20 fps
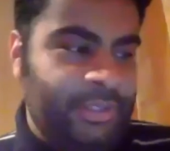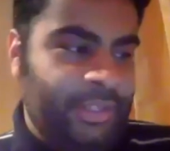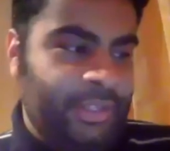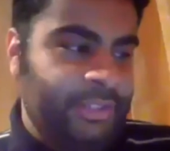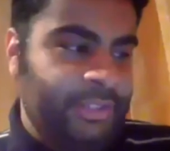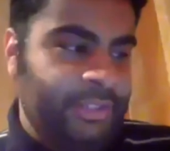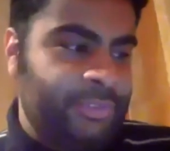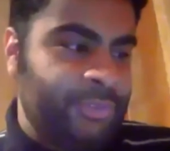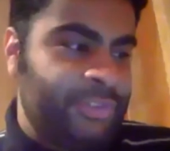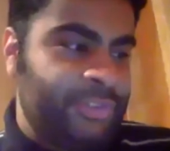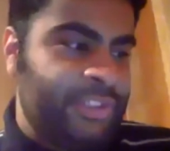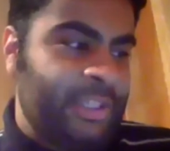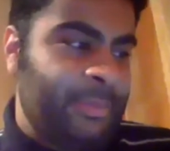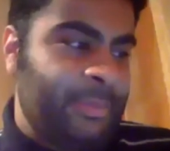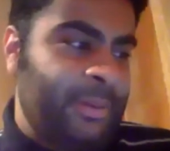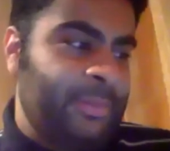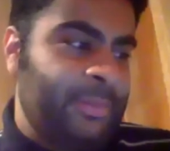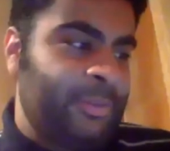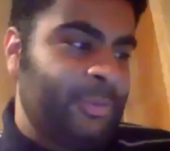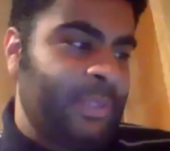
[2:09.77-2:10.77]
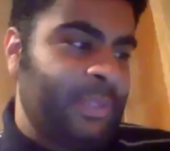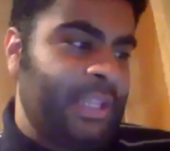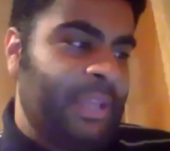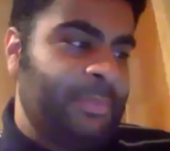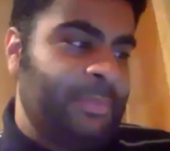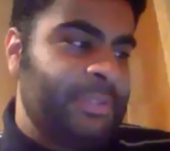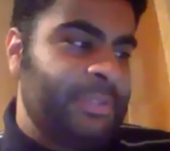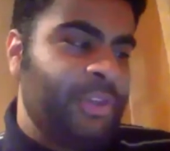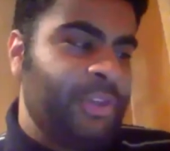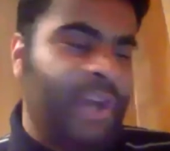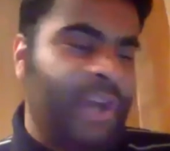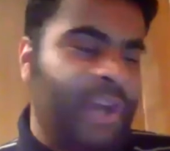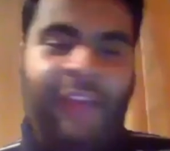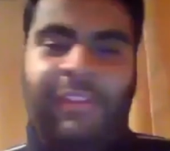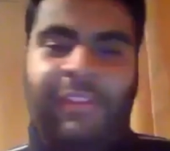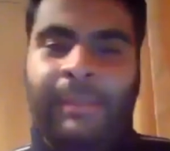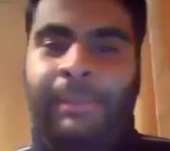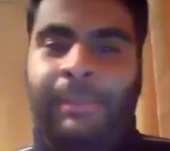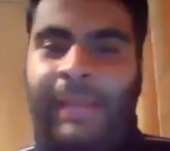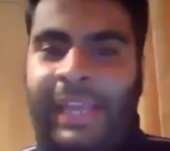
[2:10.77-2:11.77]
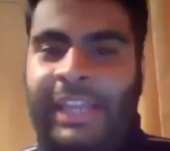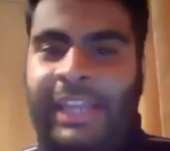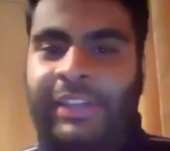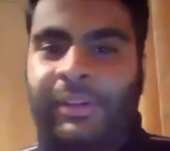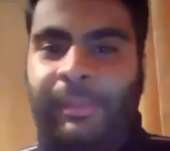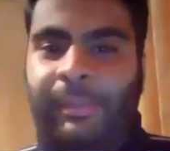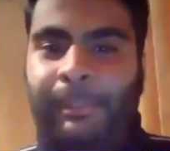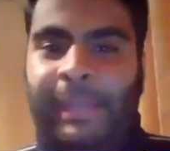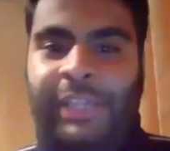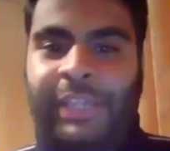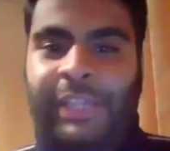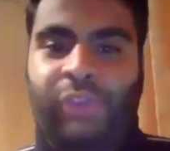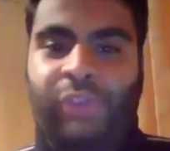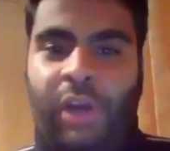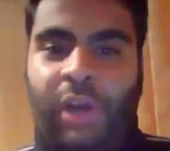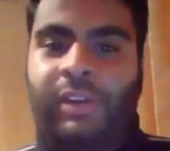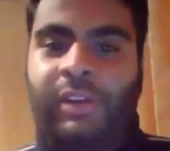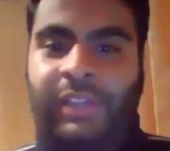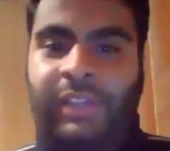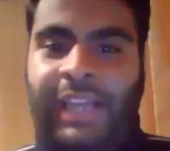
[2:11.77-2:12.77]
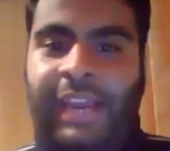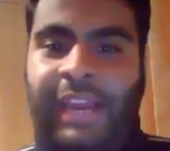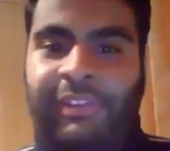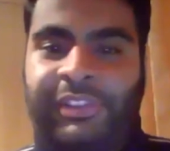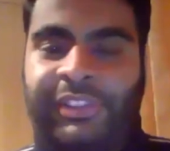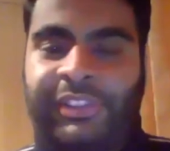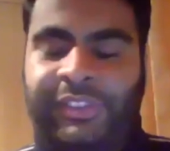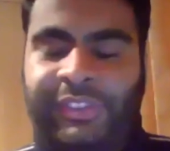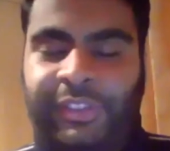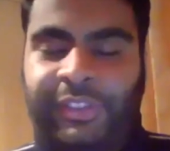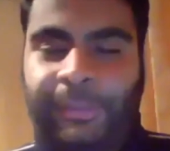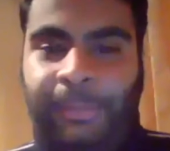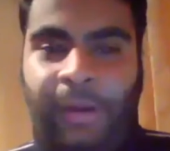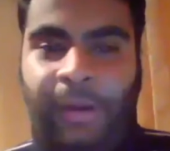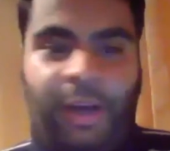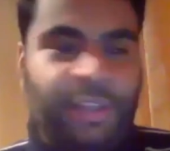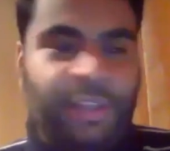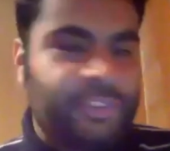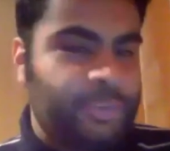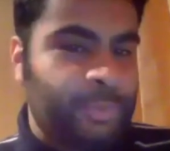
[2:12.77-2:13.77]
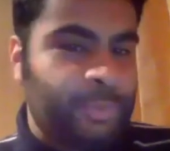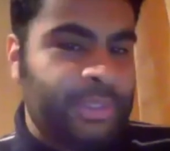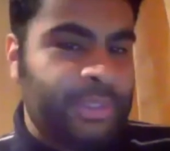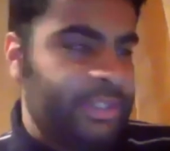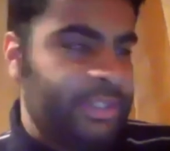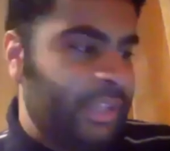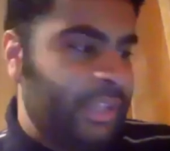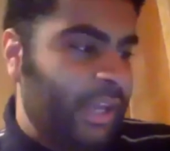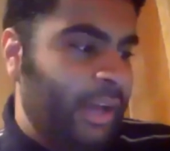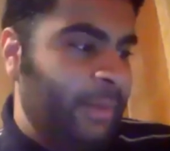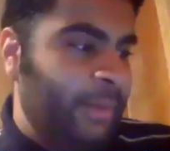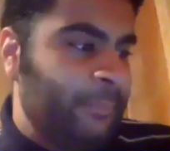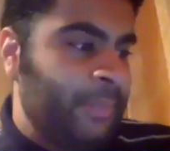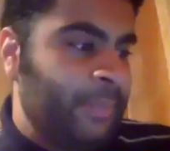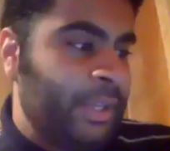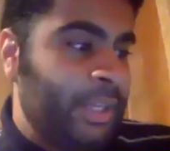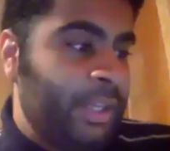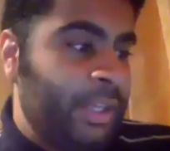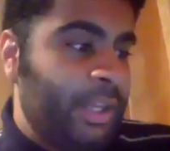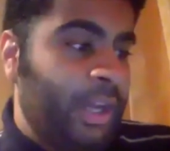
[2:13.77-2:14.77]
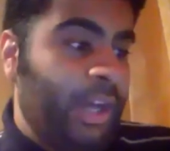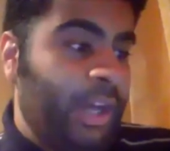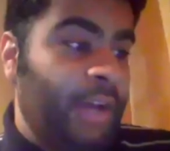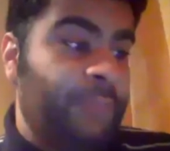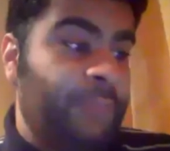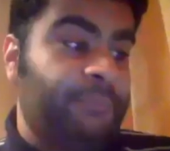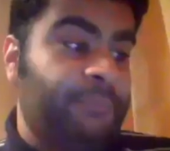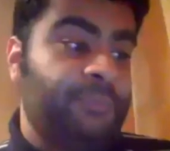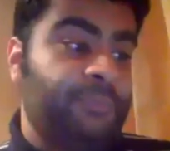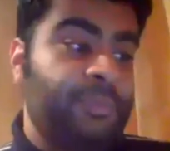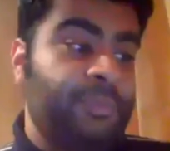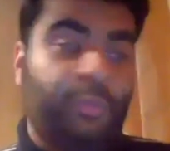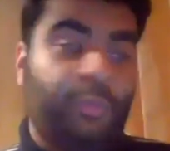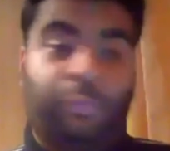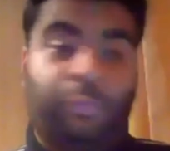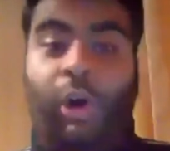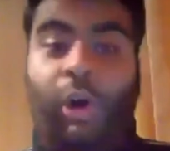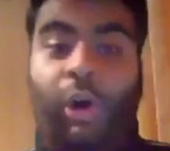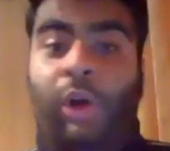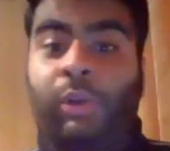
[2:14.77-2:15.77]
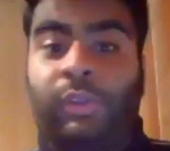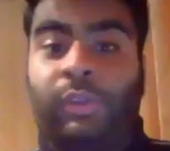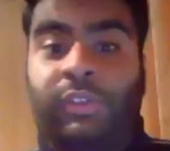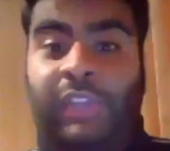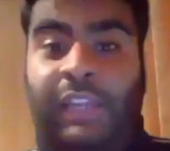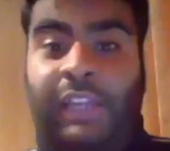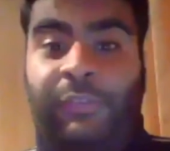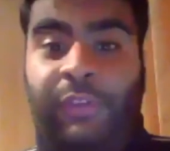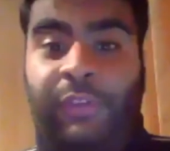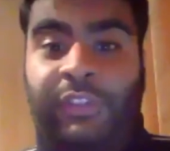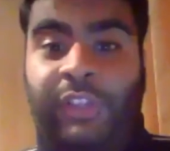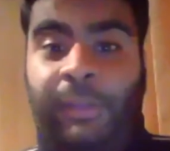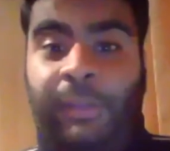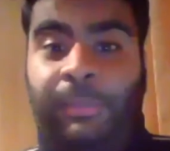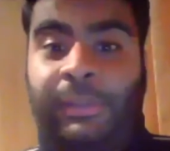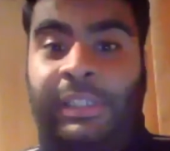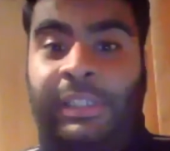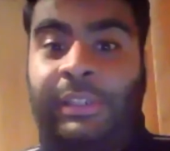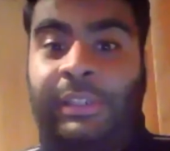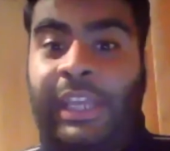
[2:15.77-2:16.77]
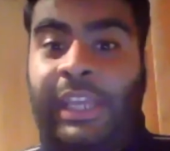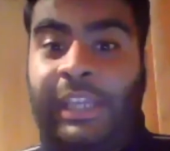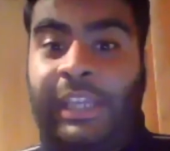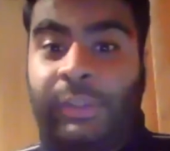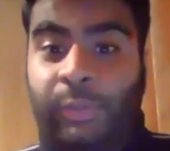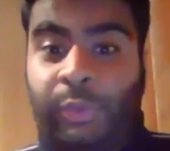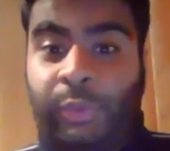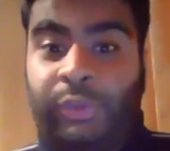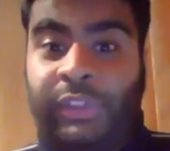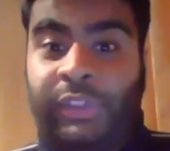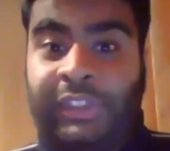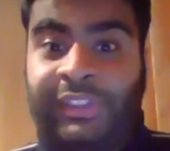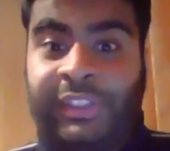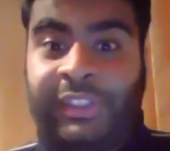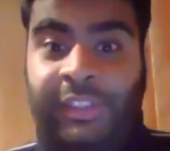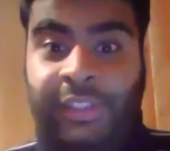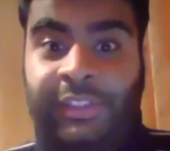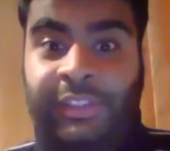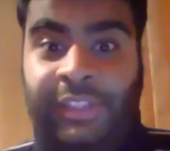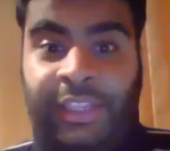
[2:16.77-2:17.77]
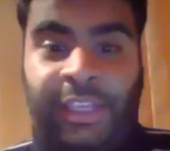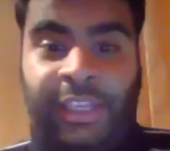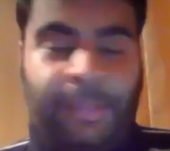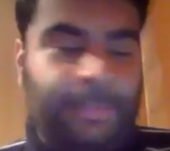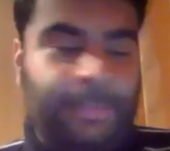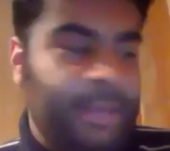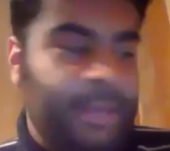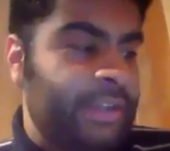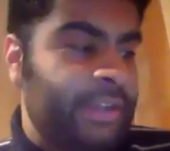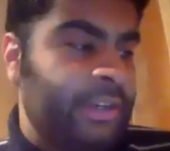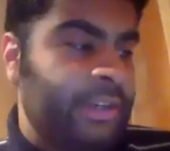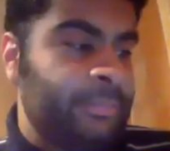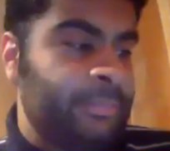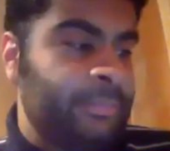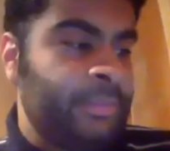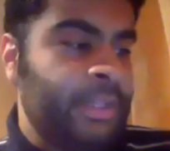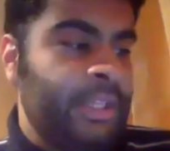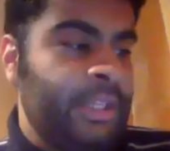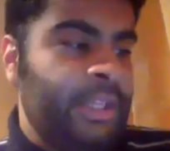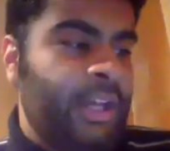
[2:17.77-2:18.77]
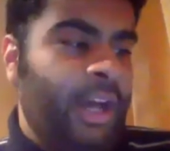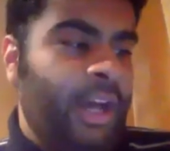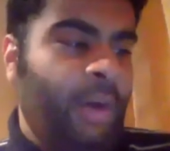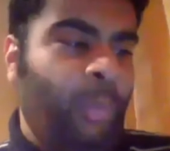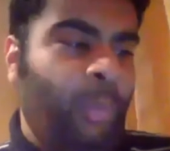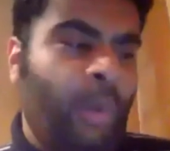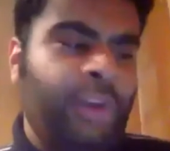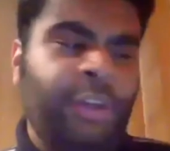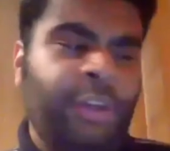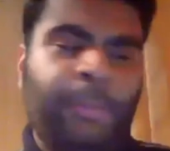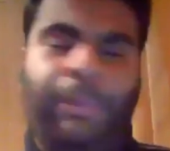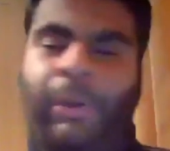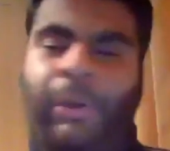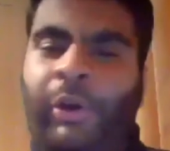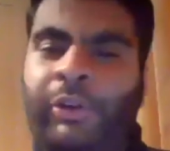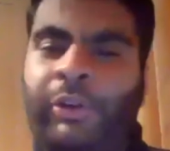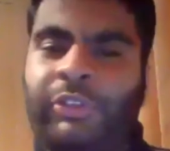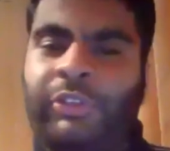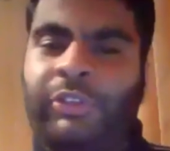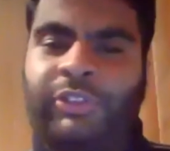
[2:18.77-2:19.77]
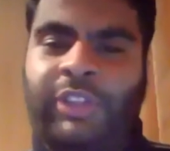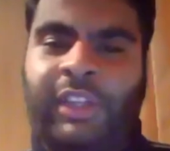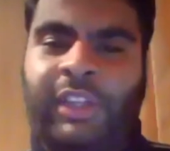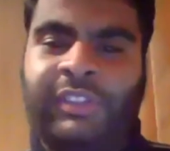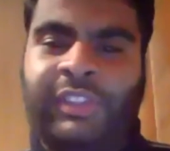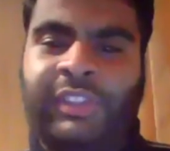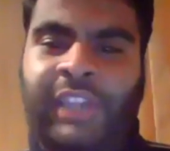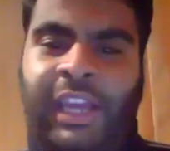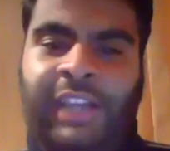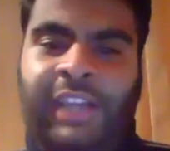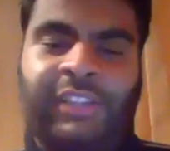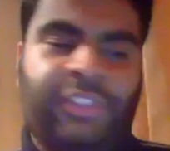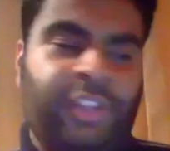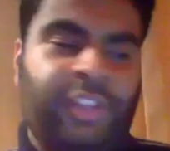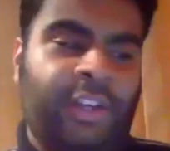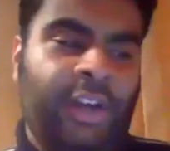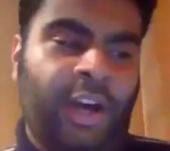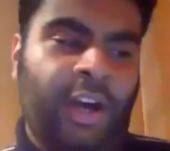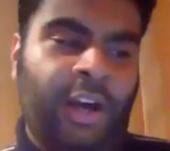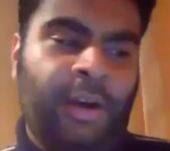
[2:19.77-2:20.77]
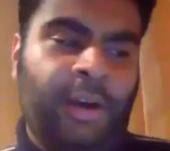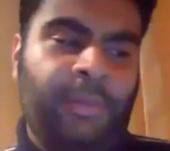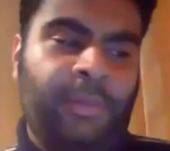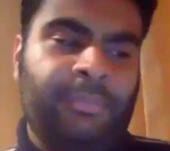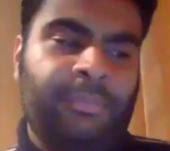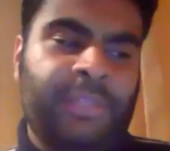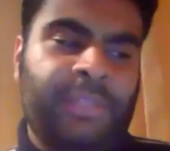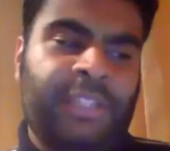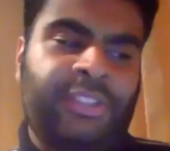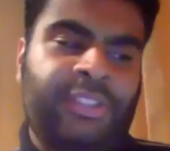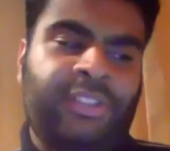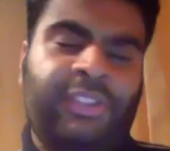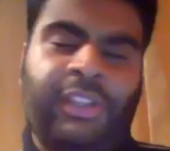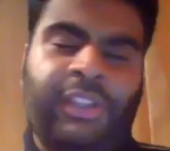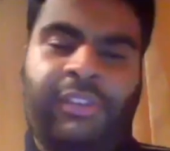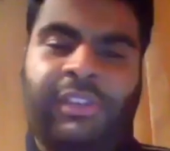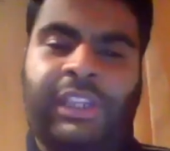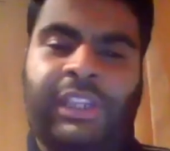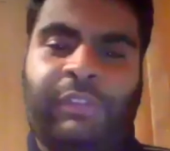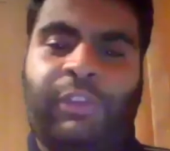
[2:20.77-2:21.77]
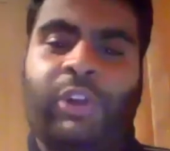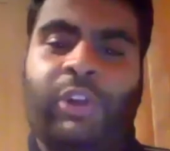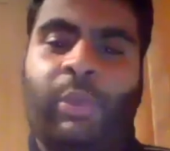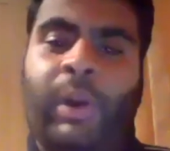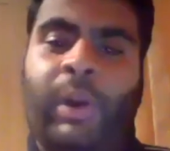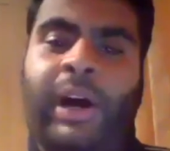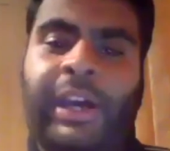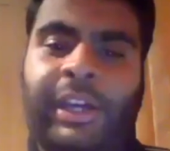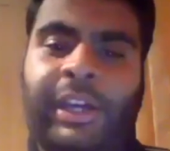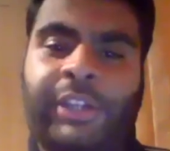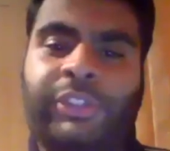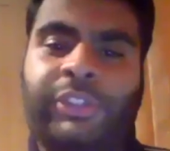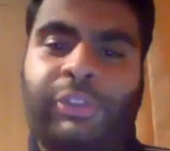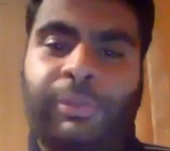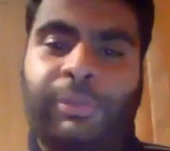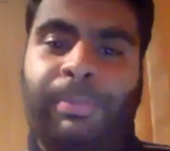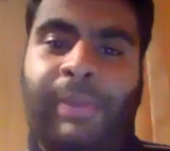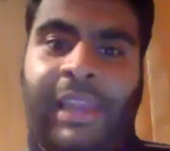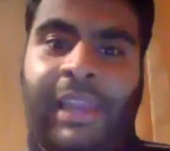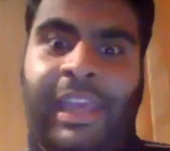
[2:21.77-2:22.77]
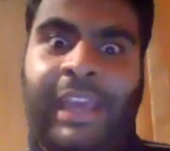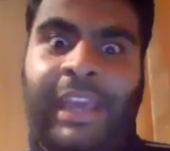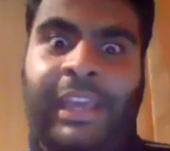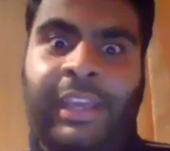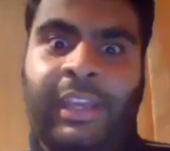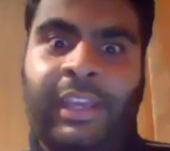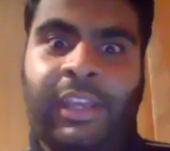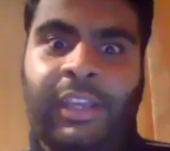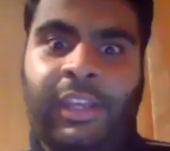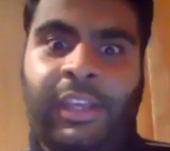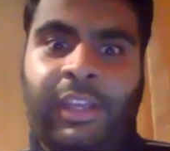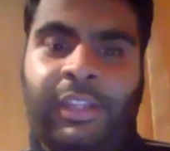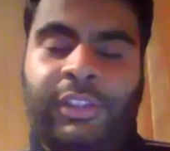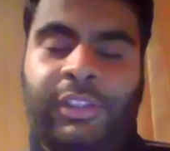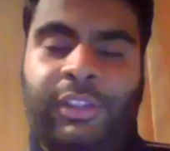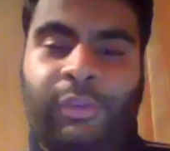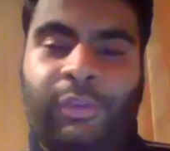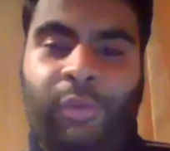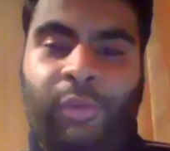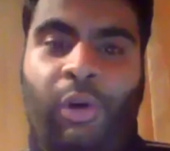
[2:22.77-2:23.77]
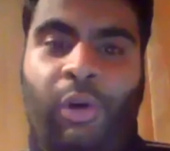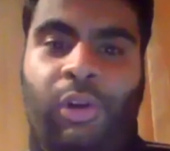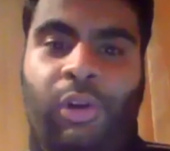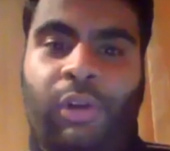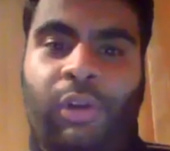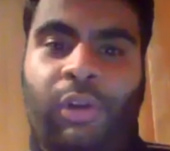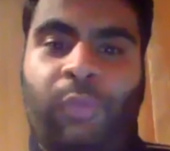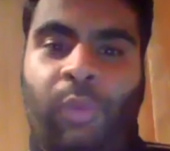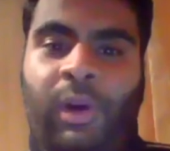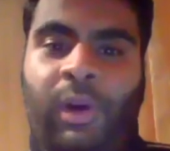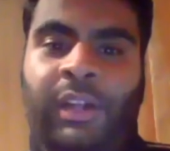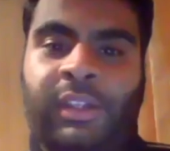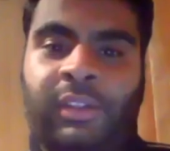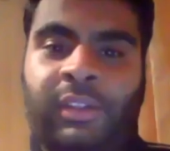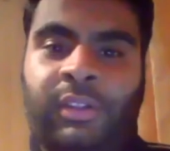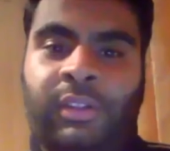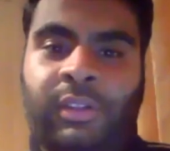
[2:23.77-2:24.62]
Suchita ma'am as well. Having played matriarchal characters in the past with uh, roles like, for example, in Ek Dusre Se Karte Hai Pyar Hum, what approach does an actor necessarily require to play the role of one